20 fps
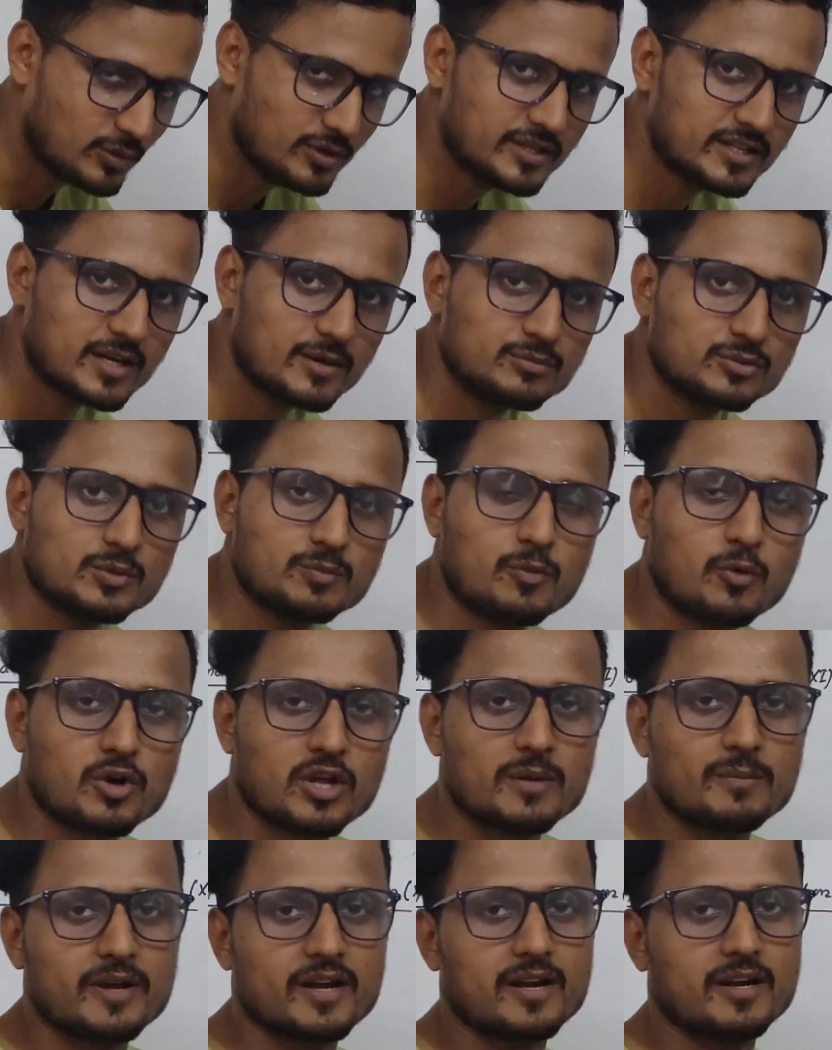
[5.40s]
Welcome to
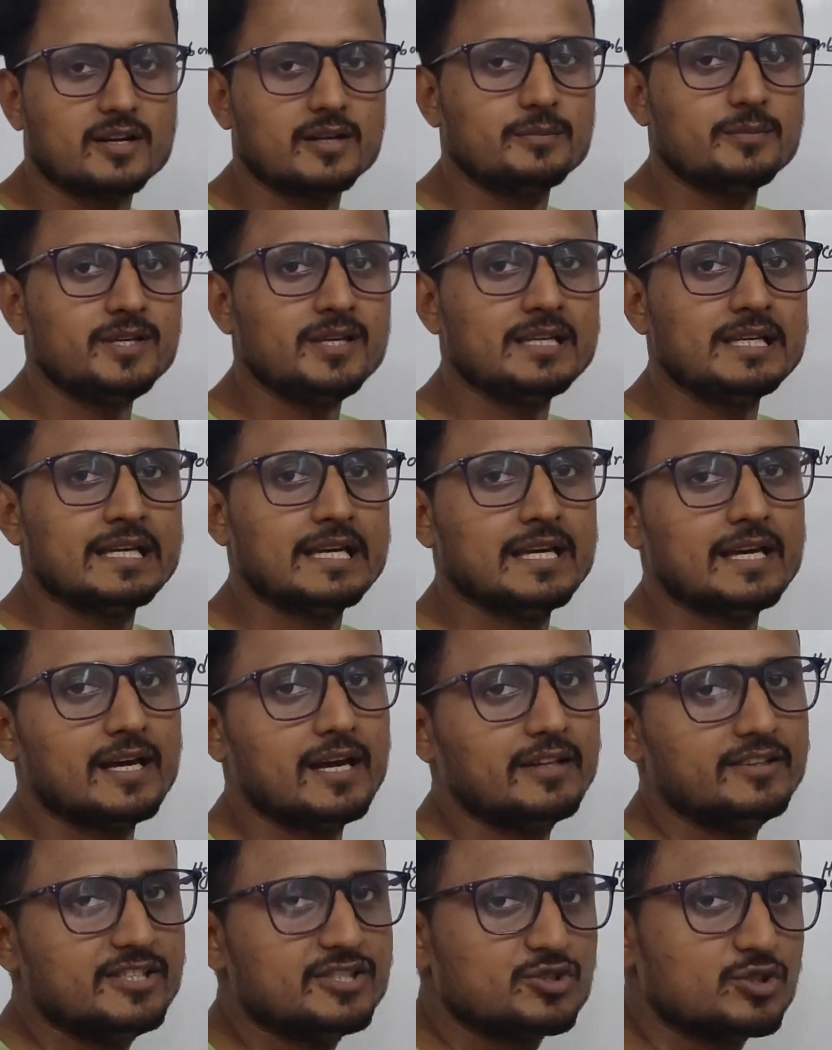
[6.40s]
proChem Academy,
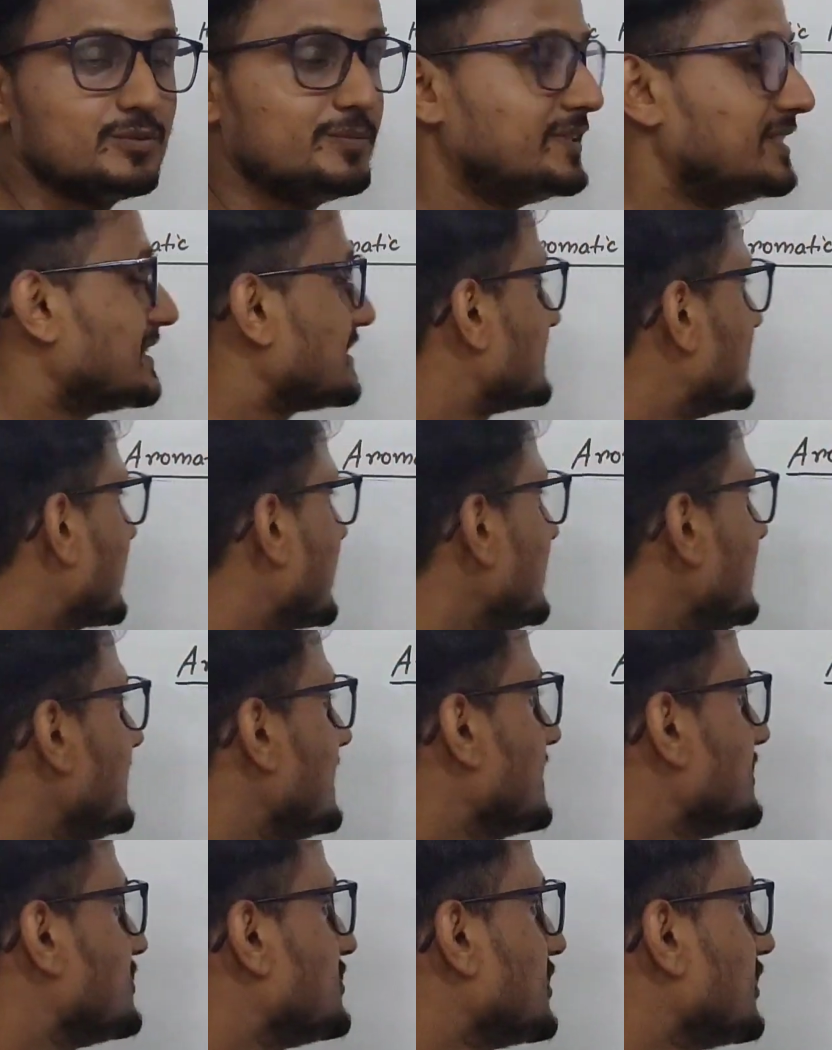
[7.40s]
and this will be the second
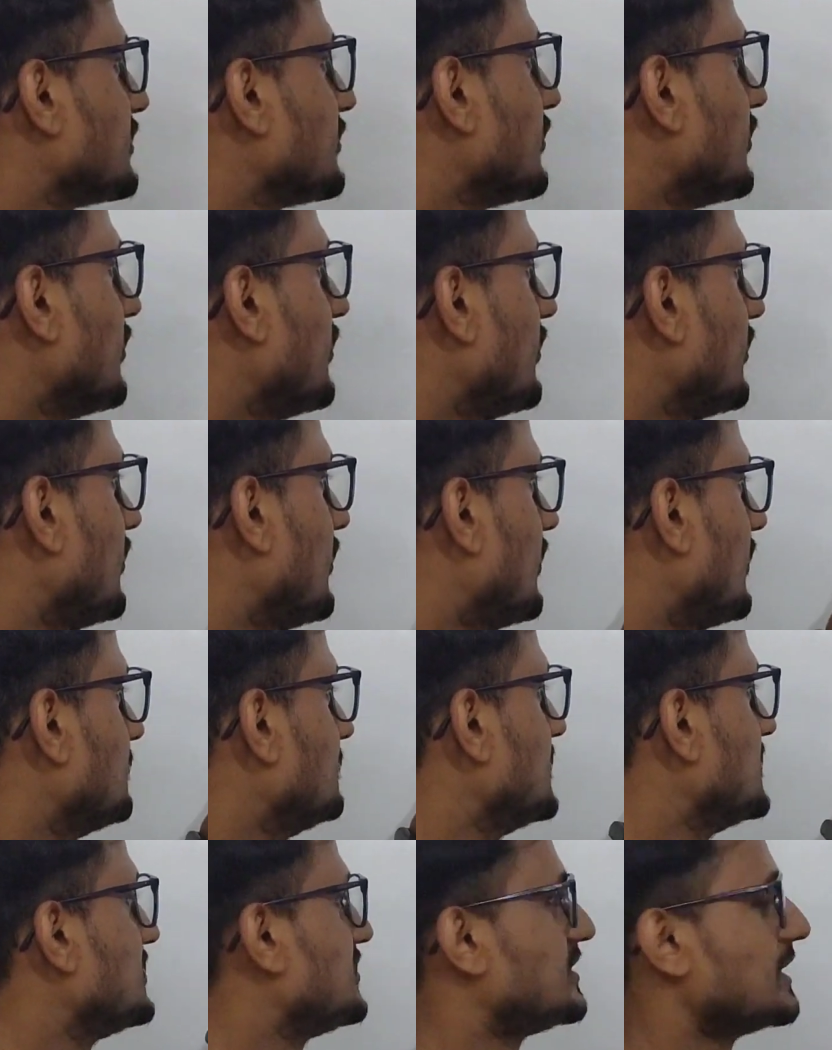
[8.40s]
lecture
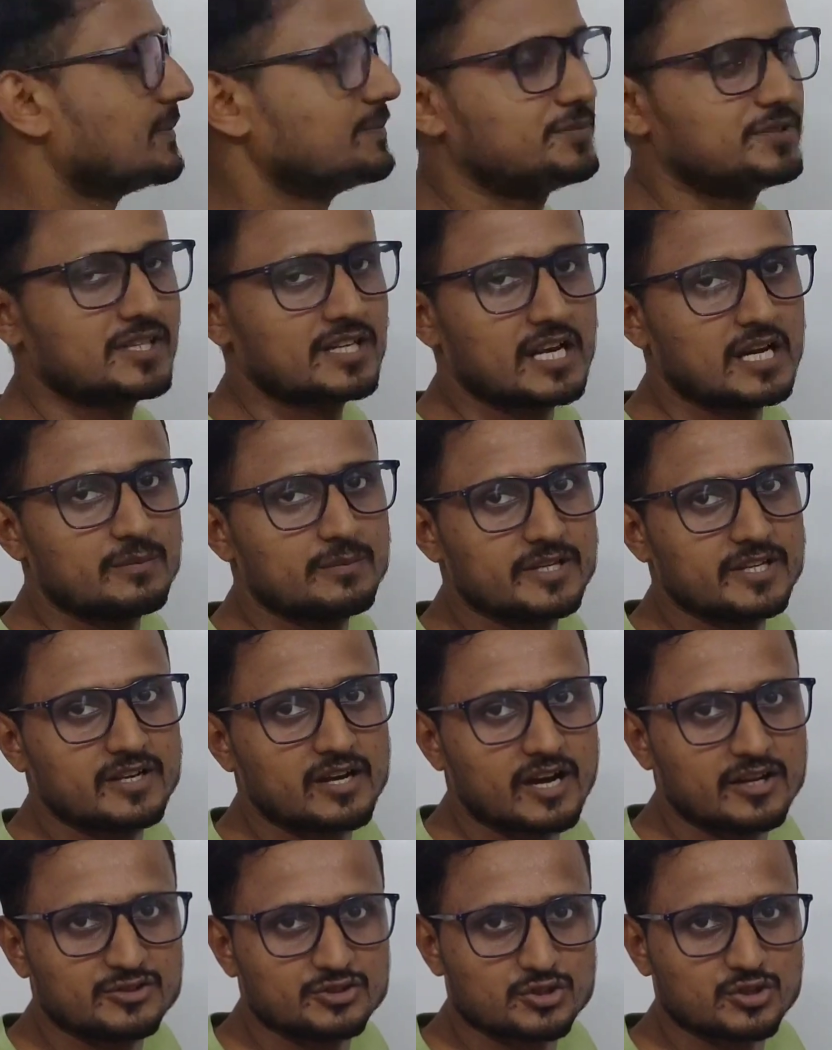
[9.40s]
of this chapter
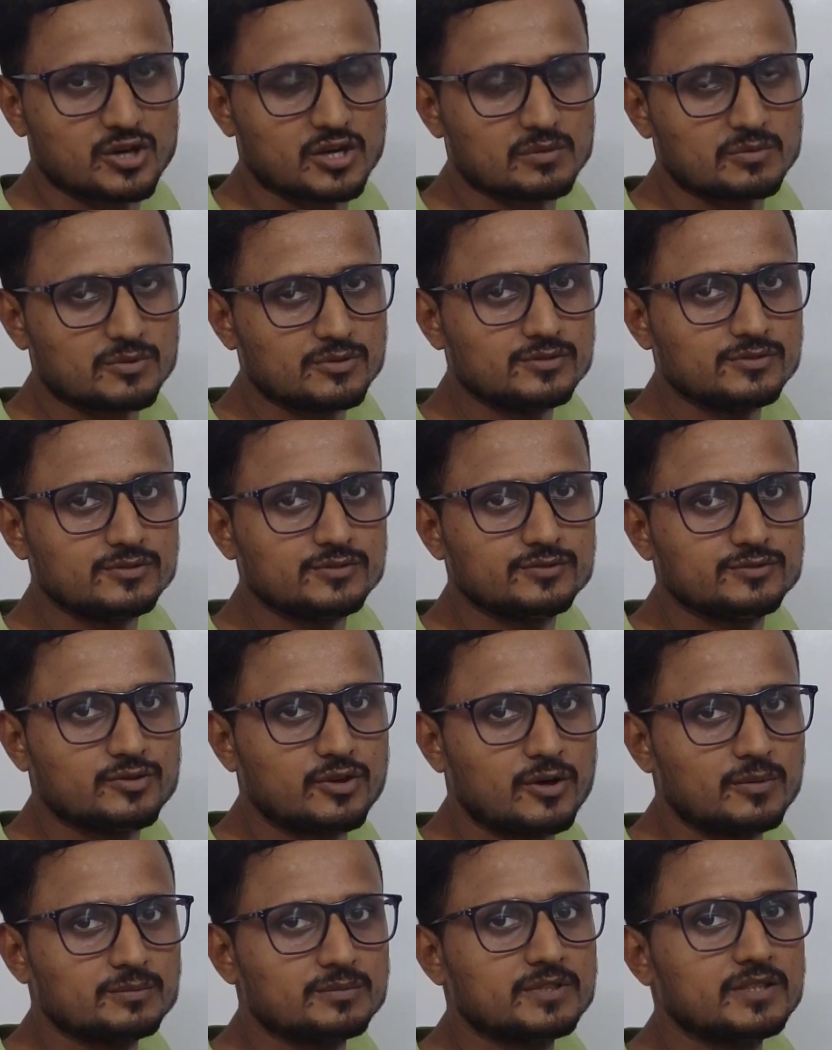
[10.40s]
Aromatic Hydrocarbon
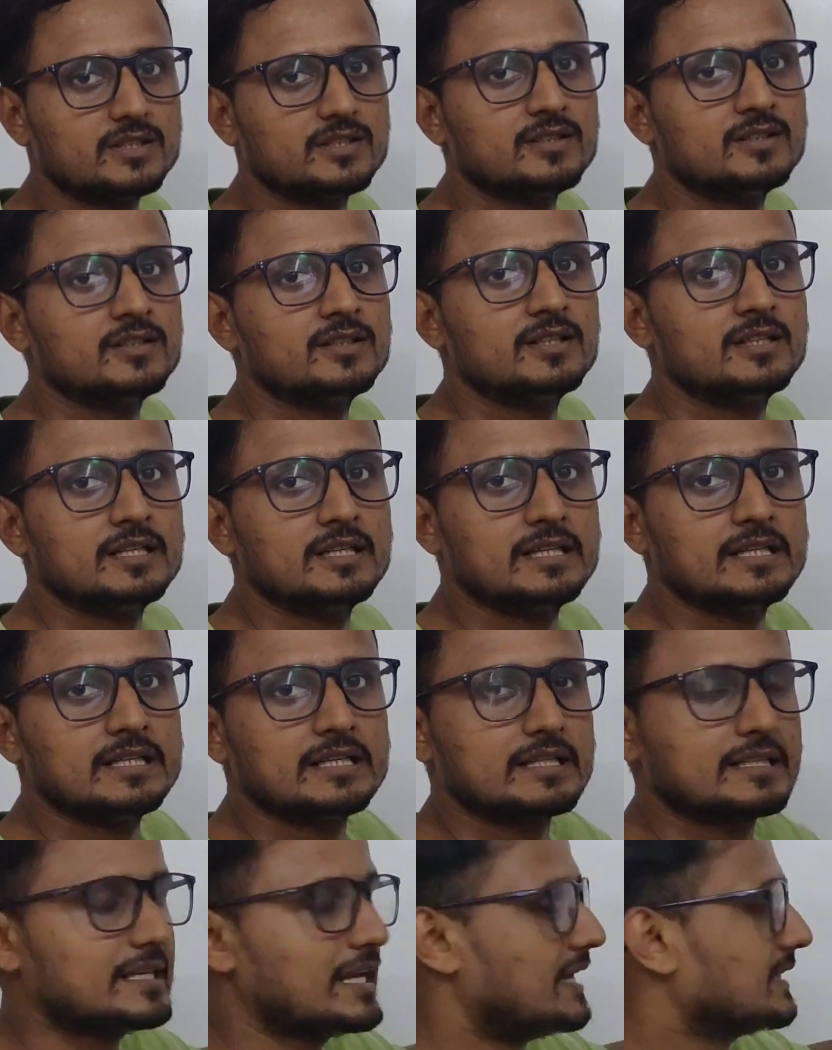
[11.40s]
from the
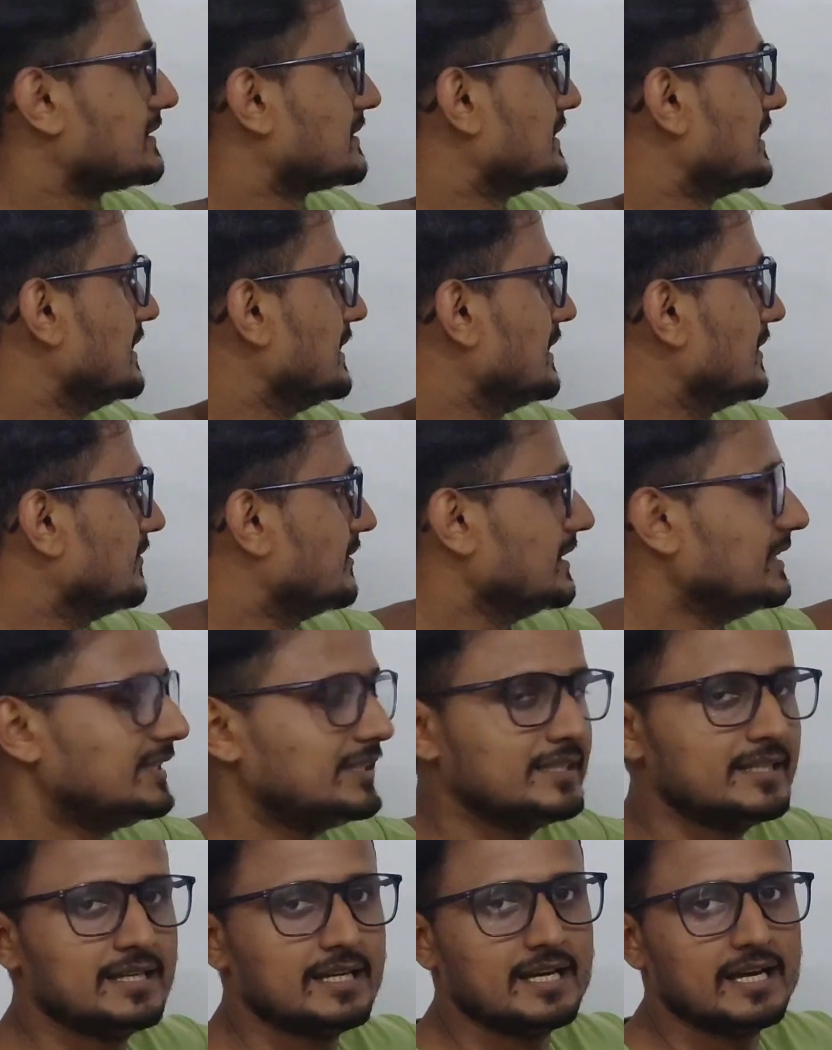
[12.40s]
class
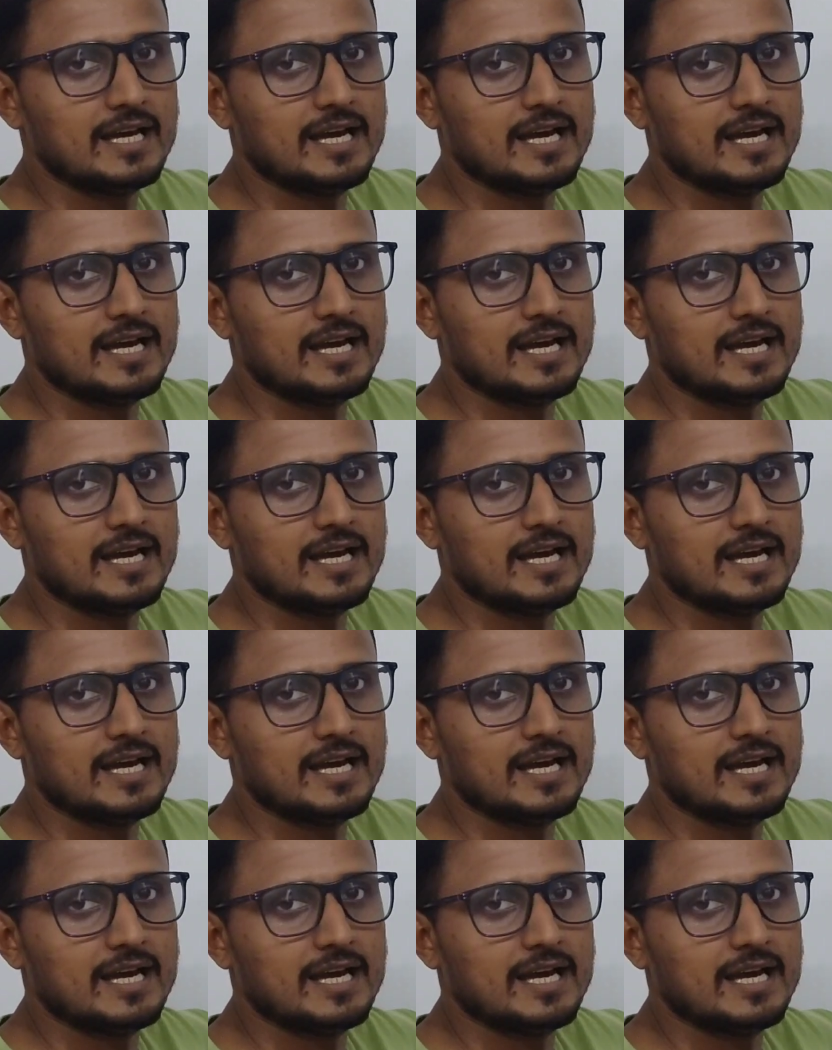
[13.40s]
11,